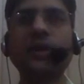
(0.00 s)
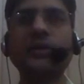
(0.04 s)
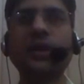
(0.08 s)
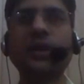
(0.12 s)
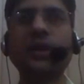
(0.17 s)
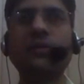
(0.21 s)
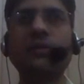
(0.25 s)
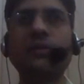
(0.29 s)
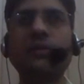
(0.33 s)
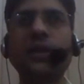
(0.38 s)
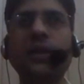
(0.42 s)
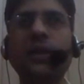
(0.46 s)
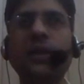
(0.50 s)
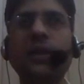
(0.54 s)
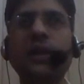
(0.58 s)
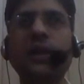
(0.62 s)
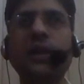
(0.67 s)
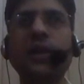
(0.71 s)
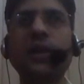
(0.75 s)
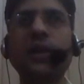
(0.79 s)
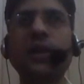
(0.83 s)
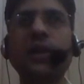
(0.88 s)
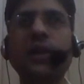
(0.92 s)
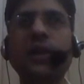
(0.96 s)
And I have
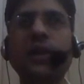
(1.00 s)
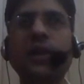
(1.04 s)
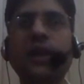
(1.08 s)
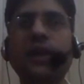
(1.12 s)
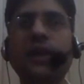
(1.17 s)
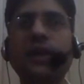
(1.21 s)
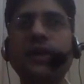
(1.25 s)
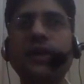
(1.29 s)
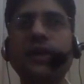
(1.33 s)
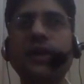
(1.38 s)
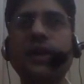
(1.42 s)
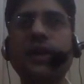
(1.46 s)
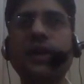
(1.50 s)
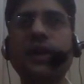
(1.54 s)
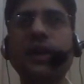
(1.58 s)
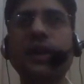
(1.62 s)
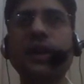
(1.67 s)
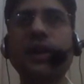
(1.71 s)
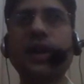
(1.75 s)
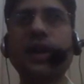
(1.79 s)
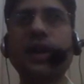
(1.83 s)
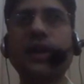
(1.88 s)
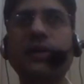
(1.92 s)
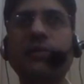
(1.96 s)
given you an example
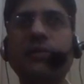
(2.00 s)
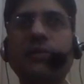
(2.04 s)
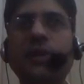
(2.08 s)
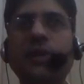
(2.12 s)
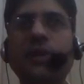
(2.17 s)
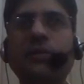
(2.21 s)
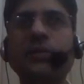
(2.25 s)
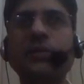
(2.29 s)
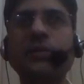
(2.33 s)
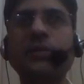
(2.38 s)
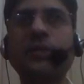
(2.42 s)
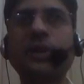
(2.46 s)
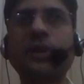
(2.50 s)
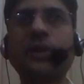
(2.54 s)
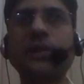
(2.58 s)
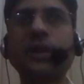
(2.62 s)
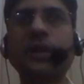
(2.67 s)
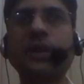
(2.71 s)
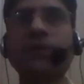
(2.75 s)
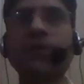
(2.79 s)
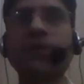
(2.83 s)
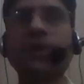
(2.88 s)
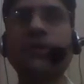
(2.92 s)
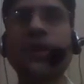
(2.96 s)
that there are a
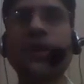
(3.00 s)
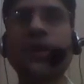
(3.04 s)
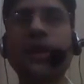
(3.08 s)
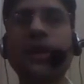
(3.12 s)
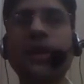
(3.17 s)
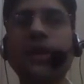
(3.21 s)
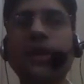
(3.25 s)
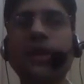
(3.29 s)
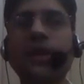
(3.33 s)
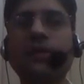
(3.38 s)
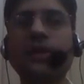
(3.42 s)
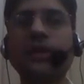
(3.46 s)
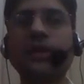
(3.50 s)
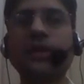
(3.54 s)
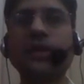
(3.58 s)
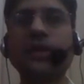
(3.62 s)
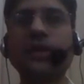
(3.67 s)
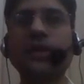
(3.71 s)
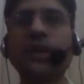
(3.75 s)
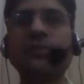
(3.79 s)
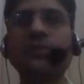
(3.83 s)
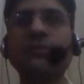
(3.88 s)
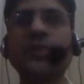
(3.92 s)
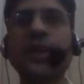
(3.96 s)
number of students in
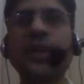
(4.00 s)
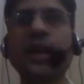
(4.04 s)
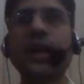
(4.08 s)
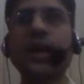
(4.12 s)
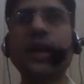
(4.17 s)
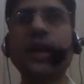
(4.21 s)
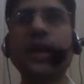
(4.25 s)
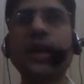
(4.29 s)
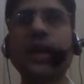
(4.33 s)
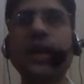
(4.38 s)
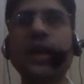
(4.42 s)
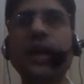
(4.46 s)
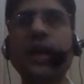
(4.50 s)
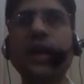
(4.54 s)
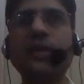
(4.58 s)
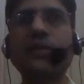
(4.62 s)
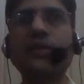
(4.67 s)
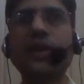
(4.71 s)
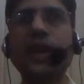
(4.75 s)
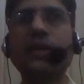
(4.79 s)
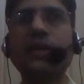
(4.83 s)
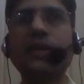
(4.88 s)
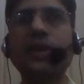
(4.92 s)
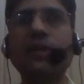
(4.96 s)
our faculty of
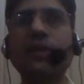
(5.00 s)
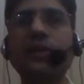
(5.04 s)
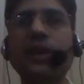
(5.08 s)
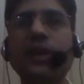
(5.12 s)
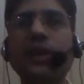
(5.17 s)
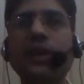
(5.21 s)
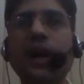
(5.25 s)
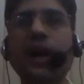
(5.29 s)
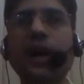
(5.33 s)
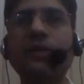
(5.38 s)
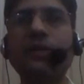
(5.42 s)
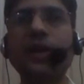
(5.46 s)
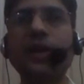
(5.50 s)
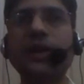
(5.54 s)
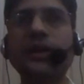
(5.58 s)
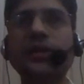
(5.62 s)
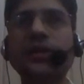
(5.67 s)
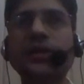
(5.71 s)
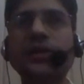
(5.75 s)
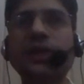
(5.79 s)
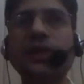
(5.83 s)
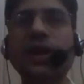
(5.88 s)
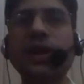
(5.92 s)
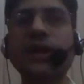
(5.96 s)
engineering. If
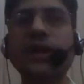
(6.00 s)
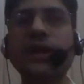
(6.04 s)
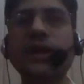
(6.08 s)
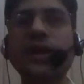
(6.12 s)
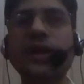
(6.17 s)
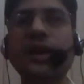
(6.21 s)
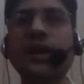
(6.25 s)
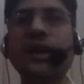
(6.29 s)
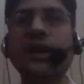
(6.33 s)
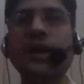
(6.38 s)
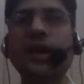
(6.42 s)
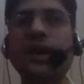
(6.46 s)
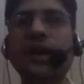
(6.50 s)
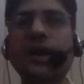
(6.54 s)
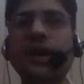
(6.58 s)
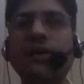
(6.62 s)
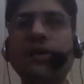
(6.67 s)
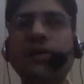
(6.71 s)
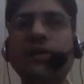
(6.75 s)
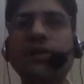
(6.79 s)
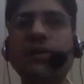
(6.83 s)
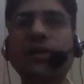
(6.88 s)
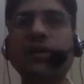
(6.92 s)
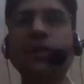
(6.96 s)
everyone have an
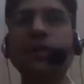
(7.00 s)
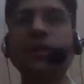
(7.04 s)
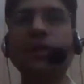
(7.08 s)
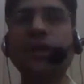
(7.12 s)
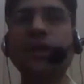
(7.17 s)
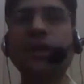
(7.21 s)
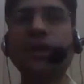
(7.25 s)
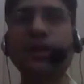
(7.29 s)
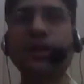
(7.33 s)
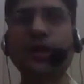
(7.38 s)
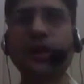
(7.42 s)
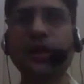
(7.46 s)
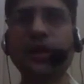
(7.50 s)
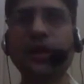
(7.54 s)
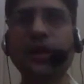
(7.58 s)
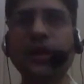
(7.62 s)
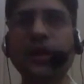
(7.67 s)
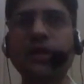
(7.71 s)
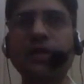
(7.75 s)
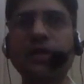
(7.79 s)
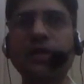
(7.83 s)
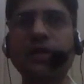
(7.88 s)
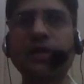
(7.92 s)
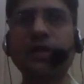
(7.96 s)
issue and they can directly
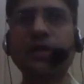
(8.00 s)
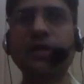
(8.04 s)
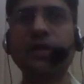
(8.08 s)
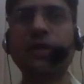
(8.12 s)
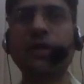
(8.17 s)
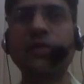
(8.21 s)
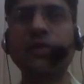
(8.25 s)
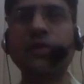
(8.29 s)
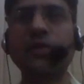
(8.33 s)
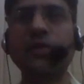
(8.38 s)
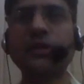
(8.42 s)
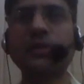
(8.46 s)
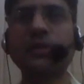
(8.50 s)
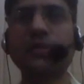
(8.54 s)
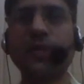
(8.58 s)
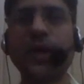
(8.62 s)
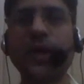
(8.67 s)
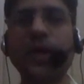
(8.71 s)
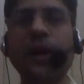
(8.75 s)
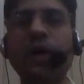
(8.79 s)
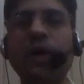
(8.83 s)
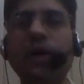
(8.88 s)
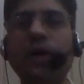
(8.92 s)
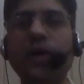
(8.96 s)
go to the
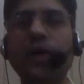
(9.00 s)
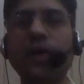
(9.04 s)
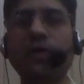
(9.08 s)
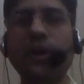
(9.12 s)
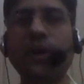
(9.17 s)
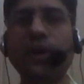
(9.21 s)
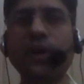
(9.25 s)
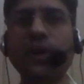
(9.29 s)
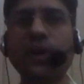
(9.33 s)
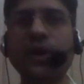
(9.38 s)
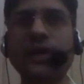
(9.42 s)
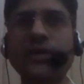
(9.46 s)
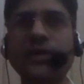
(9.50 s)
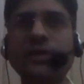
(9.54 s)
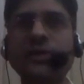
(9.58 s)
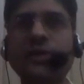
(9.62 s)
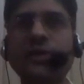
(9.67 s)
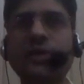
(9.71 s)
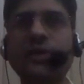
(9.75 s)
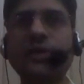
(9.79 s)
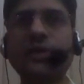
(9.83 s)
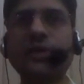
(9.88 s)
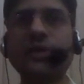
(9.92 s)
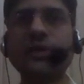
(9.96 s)
dean office
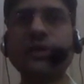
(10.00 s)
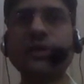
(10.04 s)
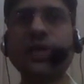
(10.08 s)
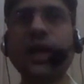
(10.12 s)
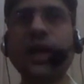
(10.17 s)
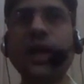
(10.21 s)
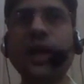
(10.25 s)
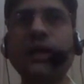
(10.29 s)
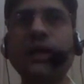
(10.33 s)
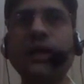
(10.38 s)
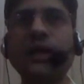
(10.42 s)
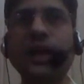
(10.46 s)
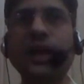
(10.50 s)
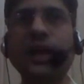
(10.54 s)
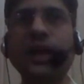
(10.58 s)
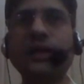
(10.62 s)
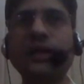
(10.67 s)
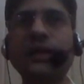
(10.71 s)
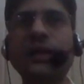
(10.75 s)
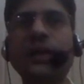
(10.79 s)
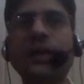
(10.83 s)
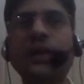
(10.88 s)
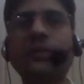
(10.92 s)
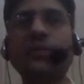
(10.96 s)
or coordinator's
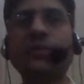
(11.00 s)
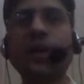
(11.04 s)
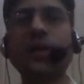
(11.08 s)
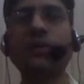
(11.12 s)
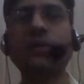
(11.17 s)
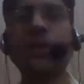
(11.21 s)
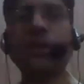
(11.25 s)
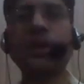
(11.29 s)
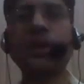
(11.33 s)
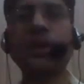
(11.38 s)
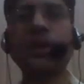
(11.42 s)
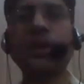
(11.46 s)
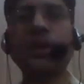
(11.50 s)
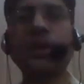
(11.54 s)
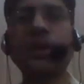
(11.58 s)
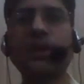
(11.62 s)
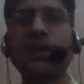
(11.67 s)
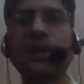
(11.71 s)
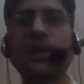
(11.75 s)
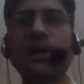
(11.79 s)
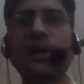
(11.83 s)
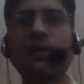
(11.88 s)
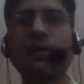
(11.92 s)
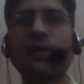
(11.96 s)
office,
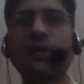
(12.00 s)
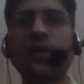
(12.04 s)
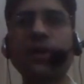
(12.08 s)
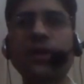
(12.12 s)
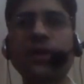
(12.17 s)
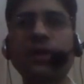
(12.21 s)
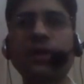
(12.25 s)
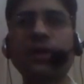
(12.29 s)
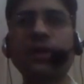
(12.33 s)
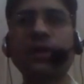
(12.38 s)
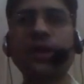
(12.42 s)
then there may be a